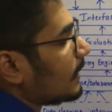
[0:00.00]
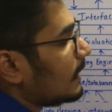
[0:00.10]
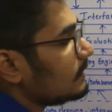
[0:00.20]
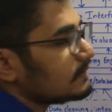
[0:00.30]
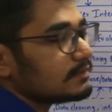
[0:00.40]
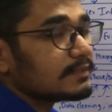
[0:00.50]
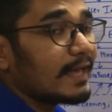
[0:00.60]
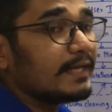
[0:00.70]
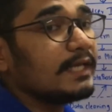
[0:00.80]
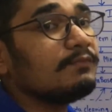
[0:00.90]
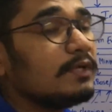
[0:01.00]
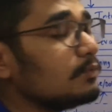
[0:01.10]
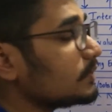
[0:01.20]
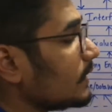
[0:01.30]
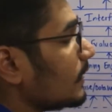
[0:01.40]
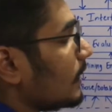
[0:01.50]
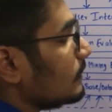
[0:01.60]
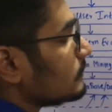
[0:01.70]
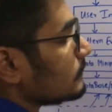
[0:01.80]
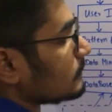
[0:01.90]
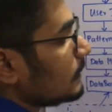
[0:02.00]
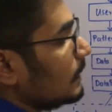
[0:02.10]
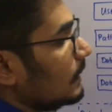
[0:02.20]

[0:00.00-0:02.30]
analysis, and evolution analysis.